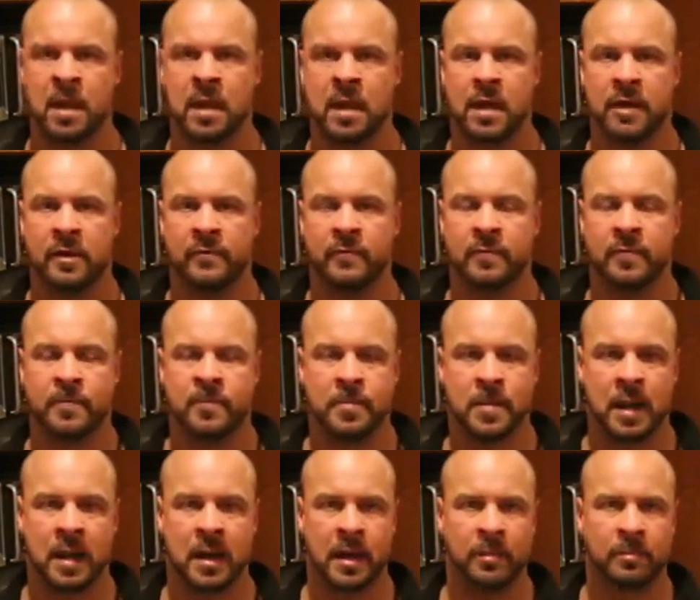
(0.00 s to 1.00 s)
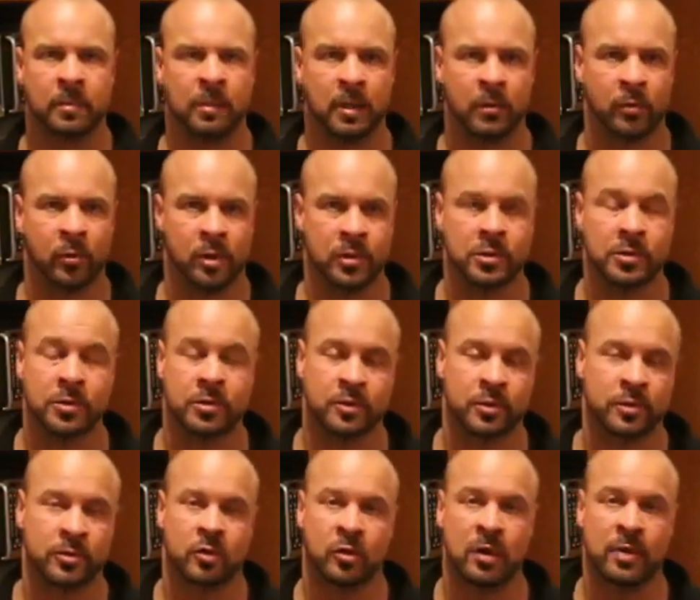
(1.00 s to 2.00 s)
if my blood pressure
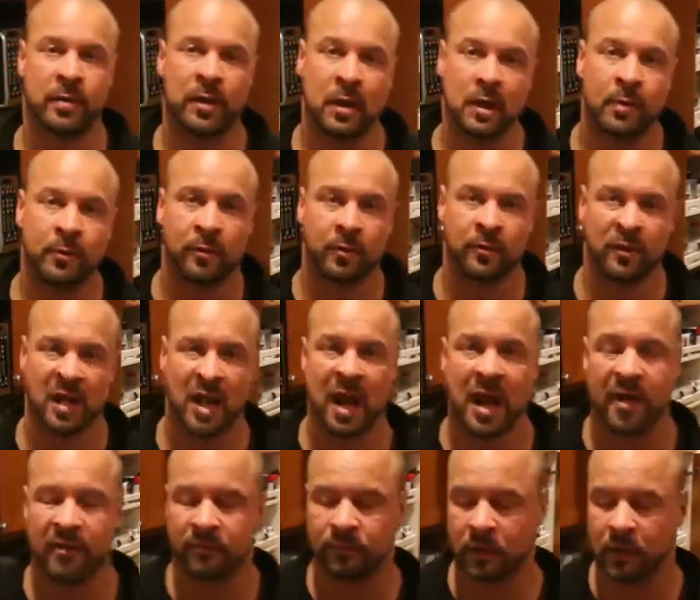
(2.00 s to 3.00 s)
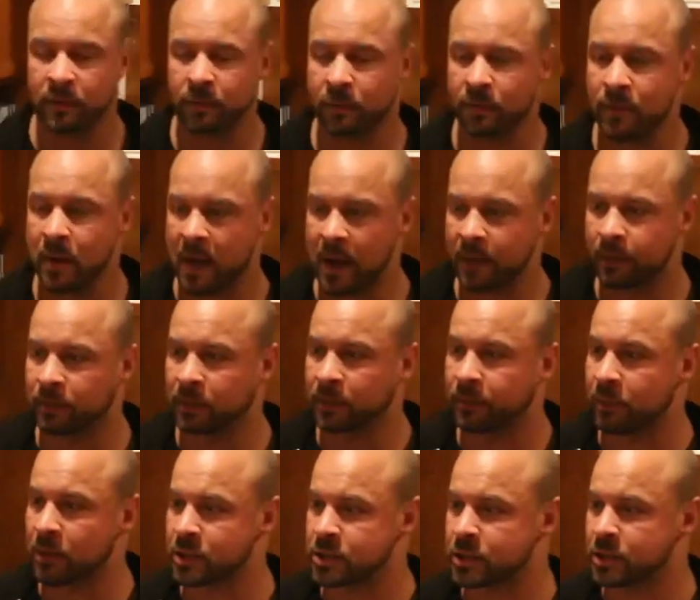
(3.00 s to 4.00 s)
starts creeping up or if I have blood high blood
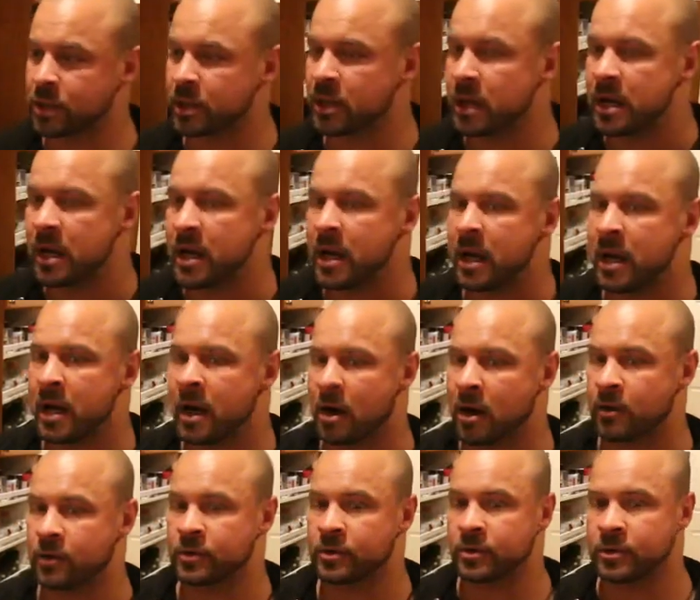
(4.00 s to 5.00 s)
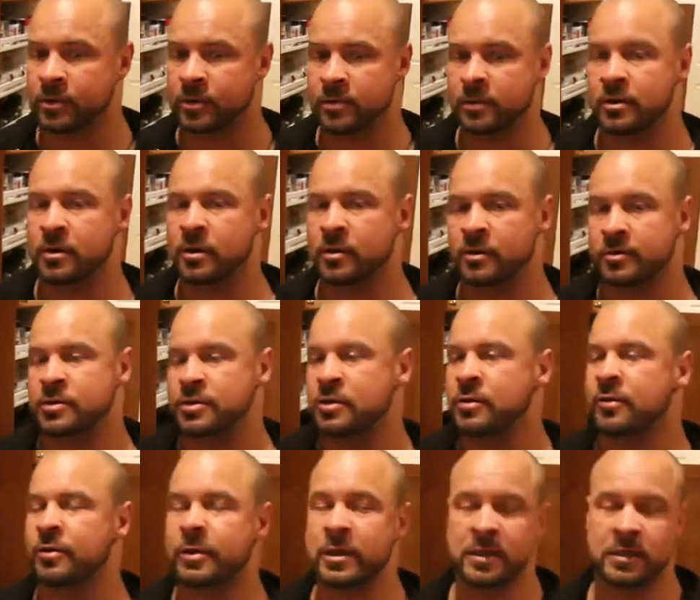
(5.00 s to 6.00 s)
pressure, are there, are there
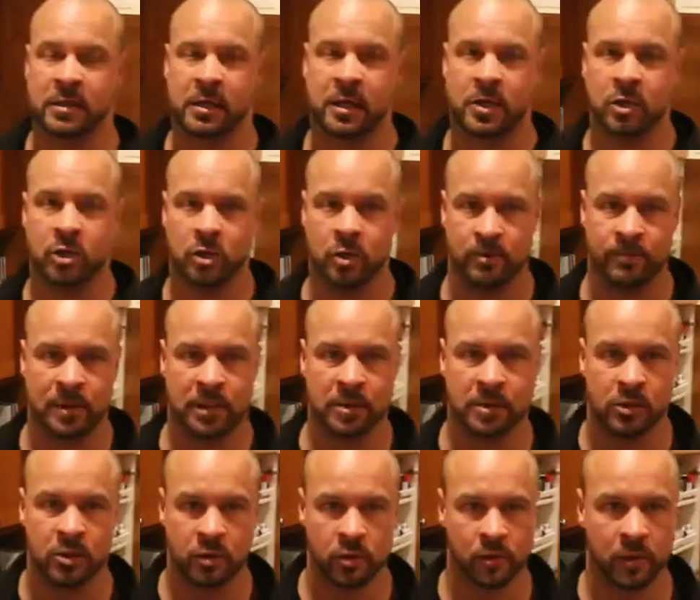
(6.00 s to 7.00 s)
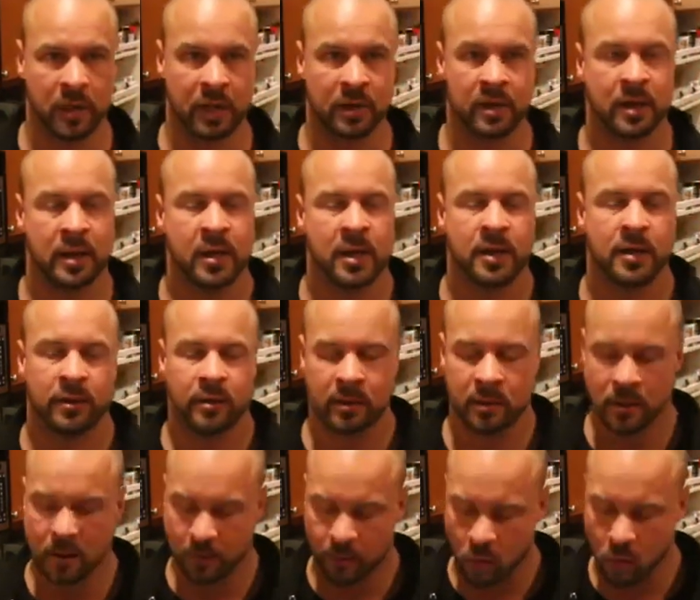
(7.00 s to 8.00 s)
certain things that I should be doing? The
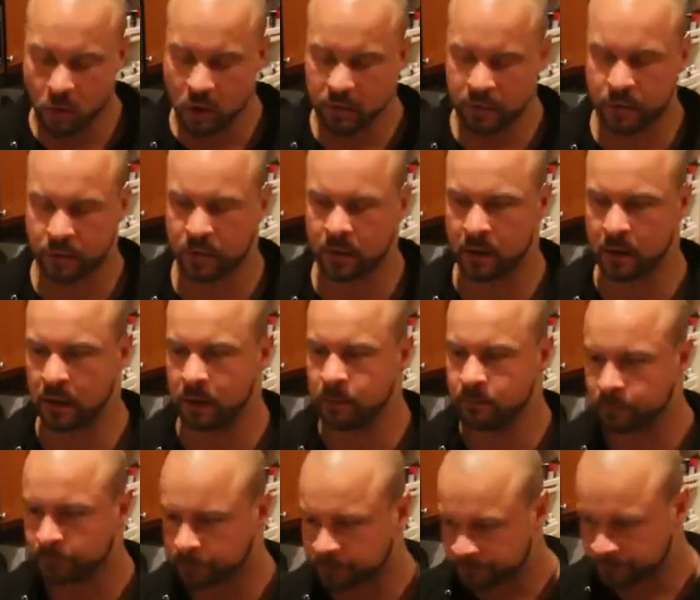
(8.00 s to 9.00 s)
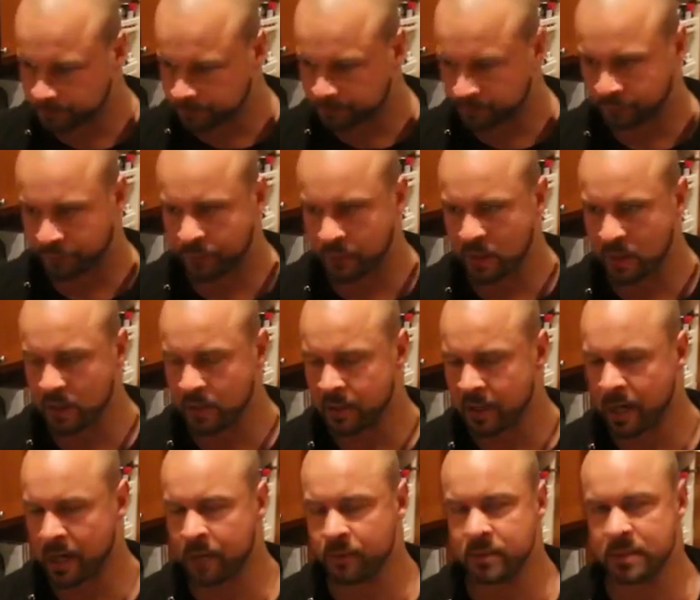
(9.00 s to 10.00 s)
number one thing
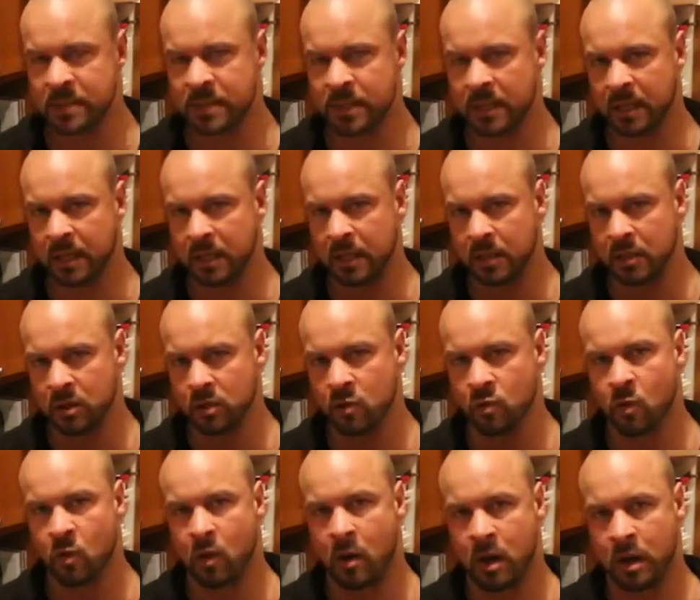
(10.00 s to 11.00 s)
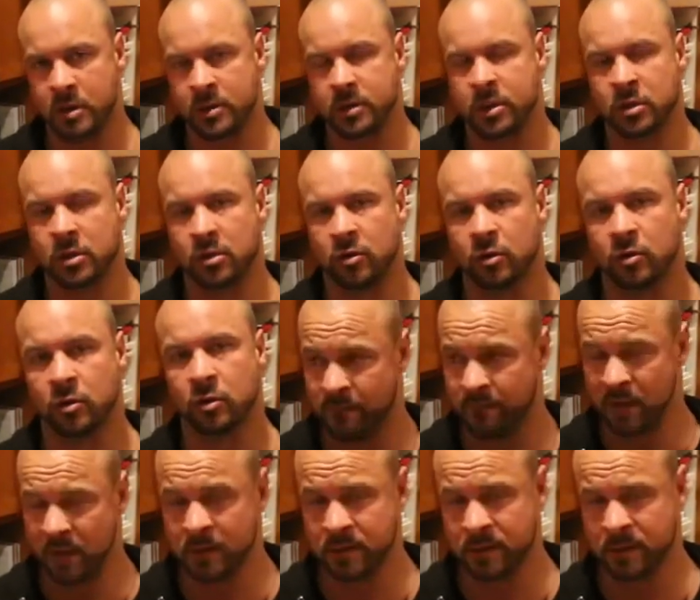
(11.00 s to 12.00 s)
that I would say you want to
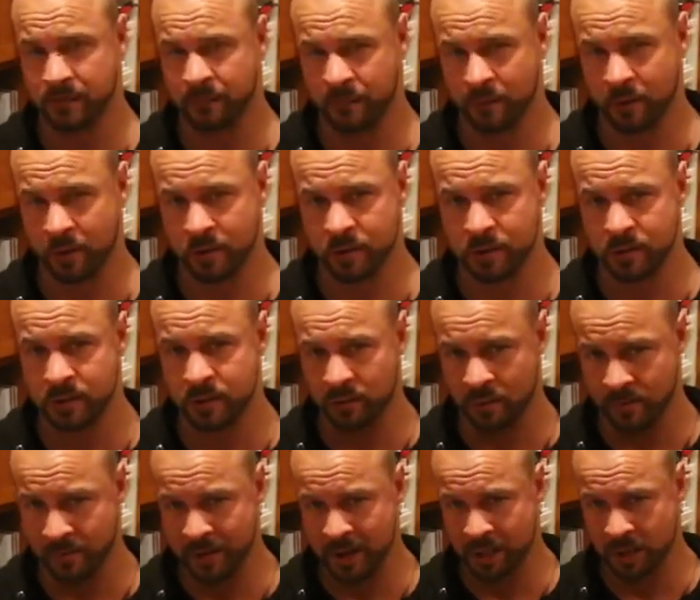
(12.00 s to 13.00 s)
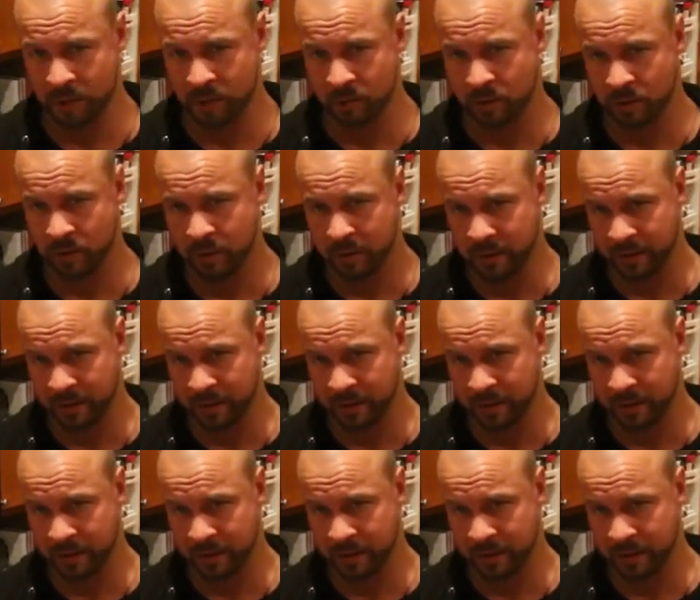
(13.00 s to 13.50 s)
fix first or make sure